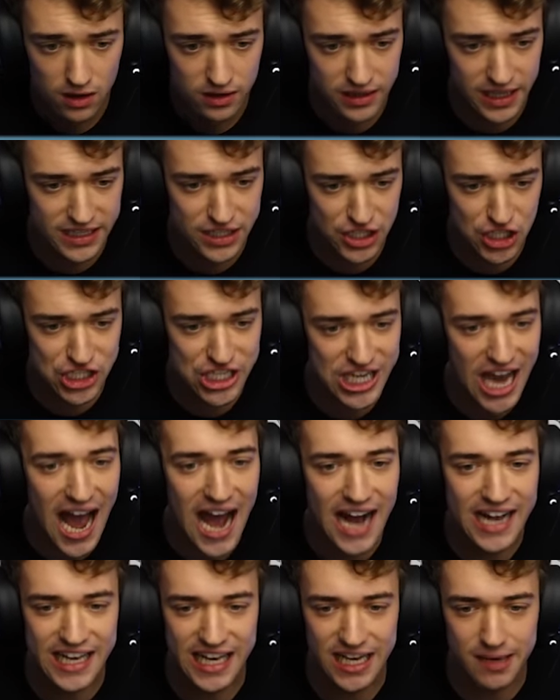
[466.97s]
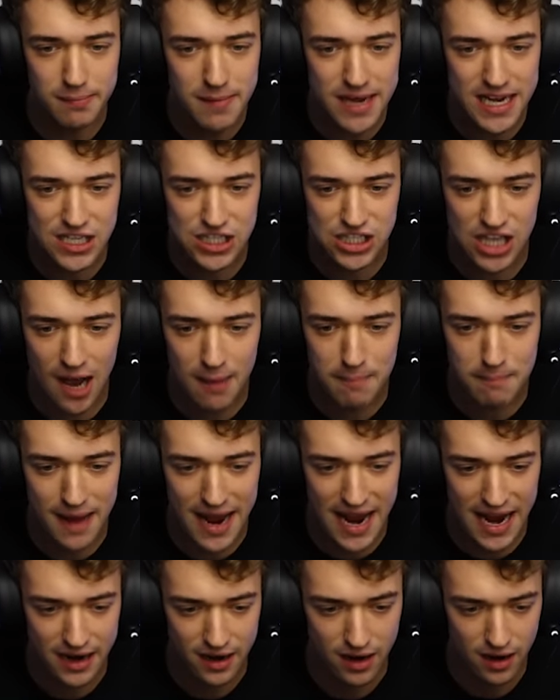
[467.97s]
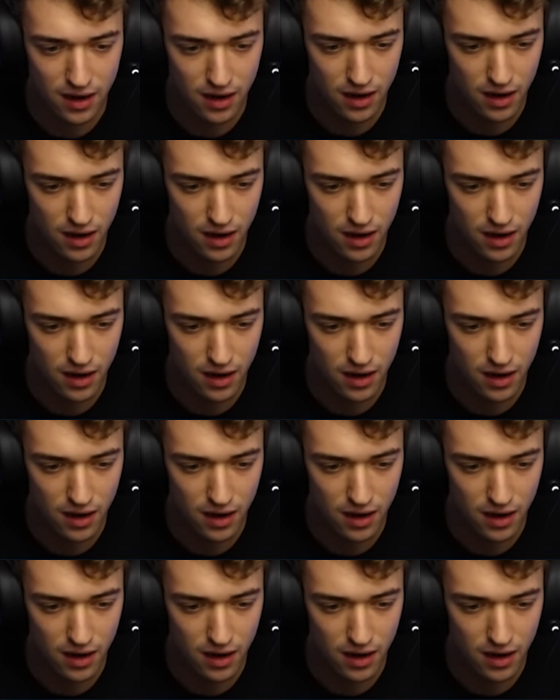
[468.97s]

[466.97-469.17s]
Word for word: Did the shark eat me or something, man?